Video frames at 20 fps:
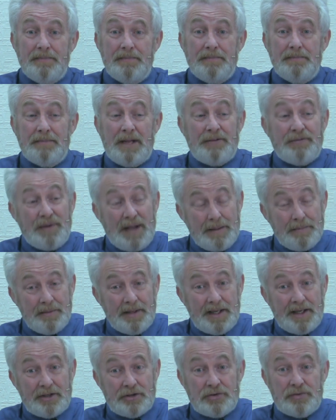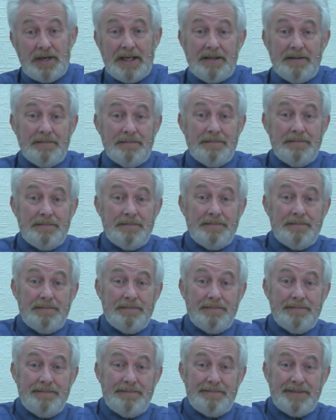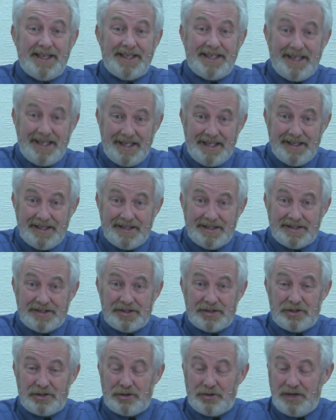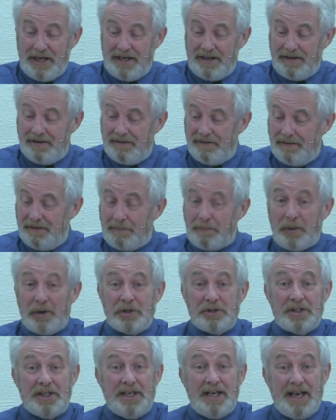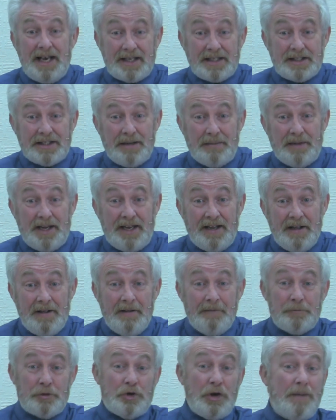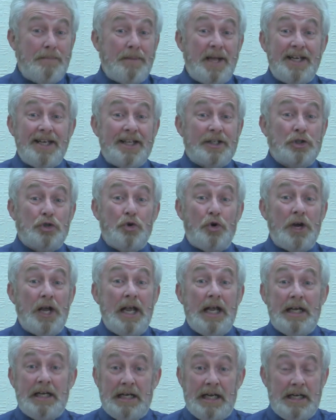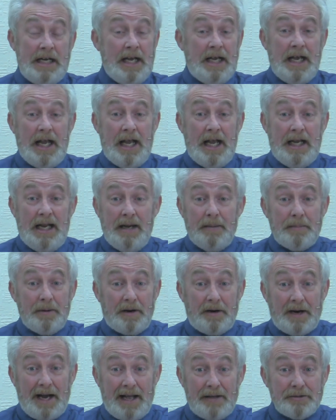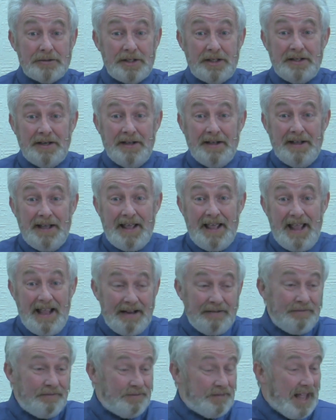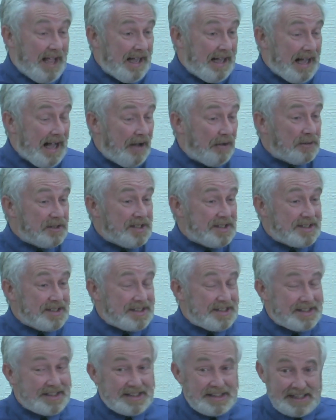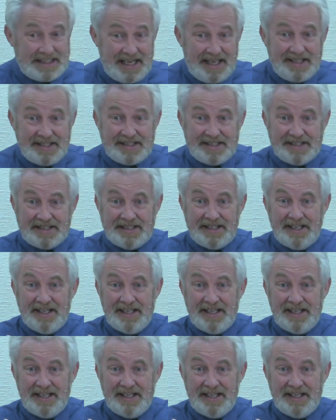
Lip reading: my family, treat my kids, treat the person next to me, treat my next door neighbor? How does it season